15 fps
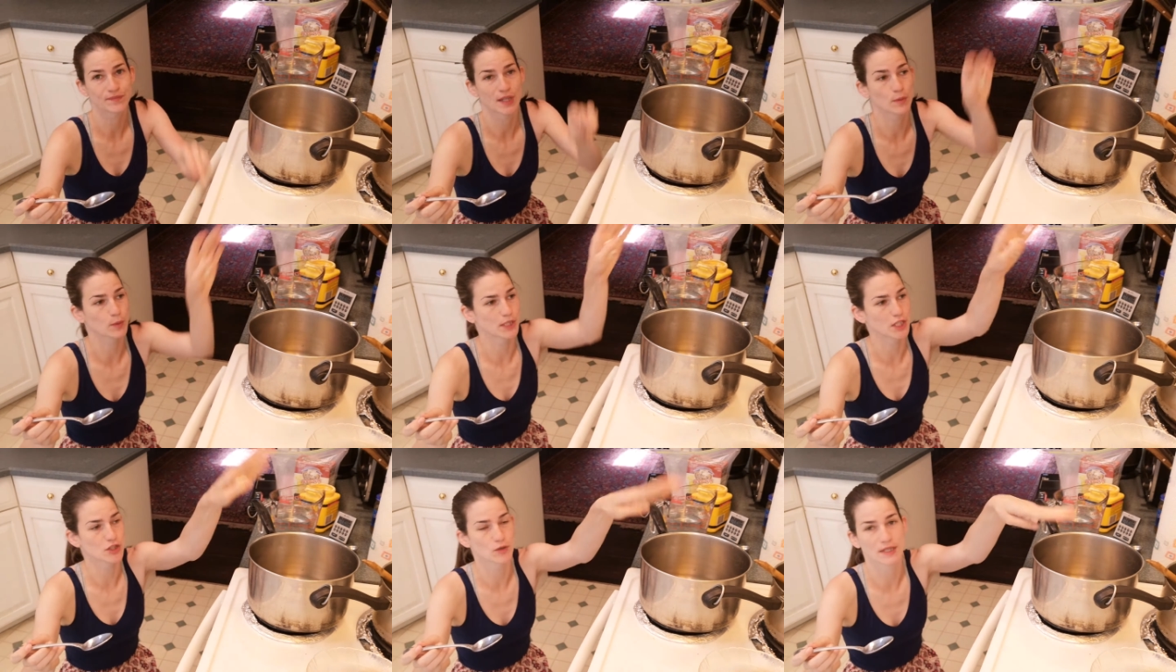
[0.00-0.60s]
And we're
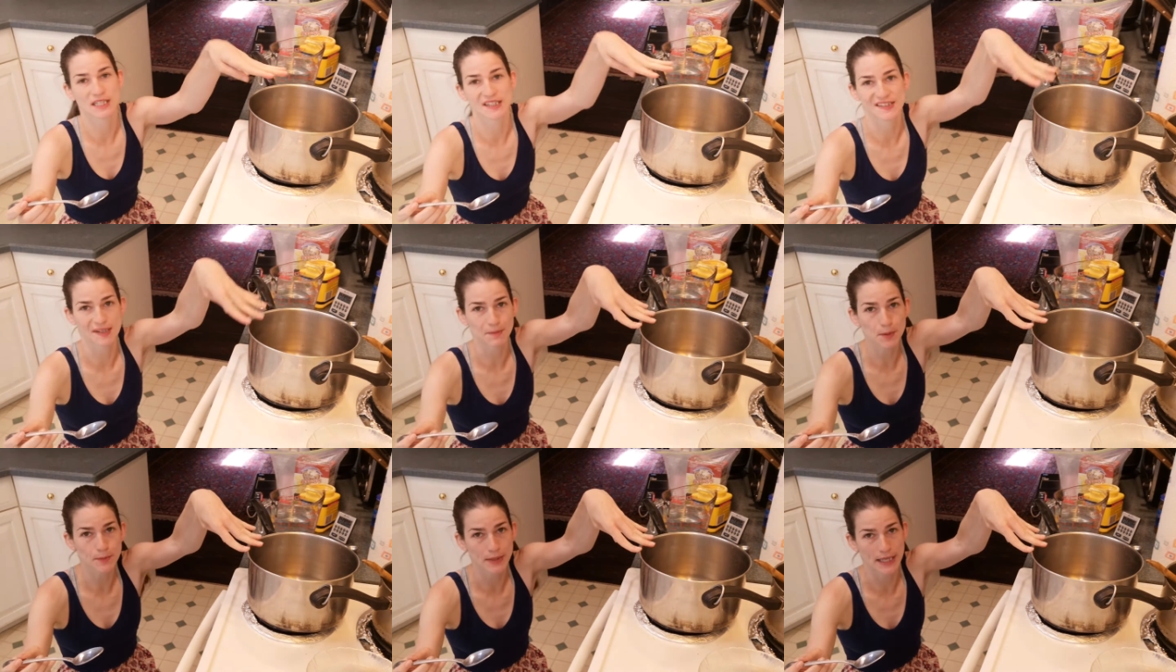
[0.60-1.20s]
gonna do it in a
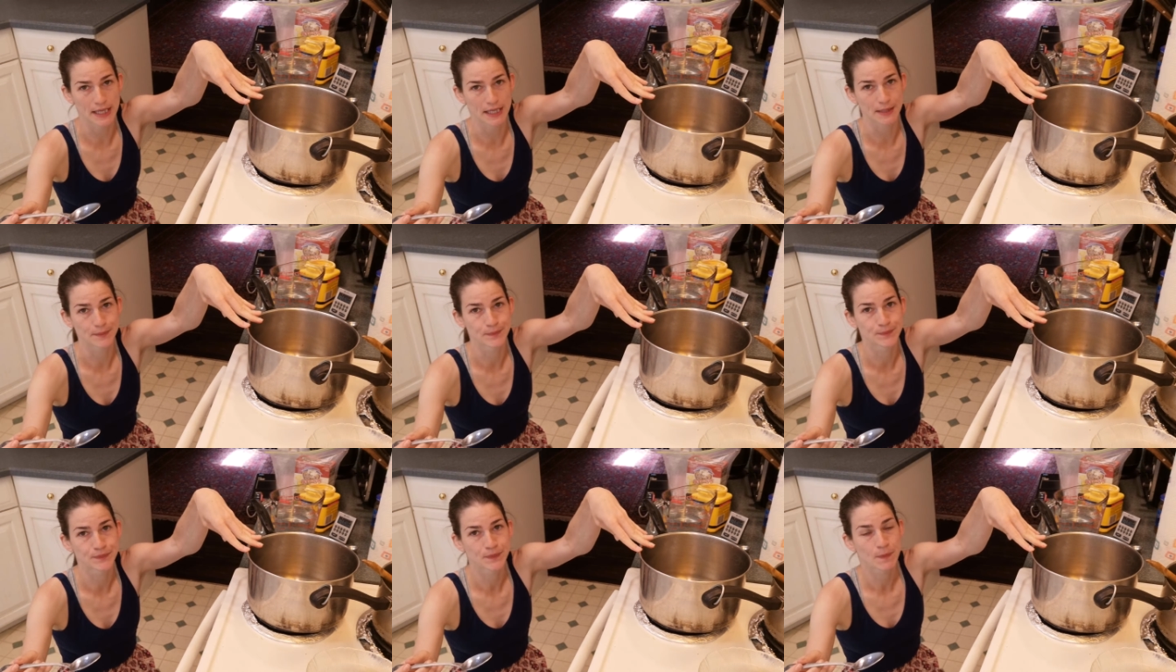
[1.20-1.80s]
separate pan.
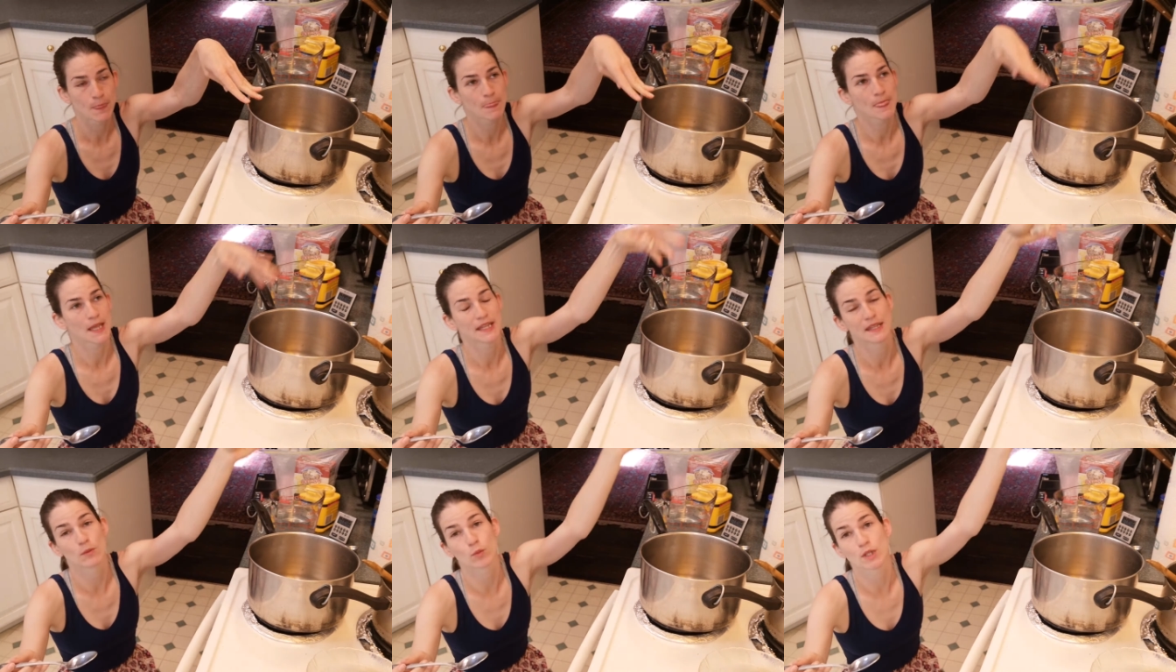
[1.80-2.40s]
Then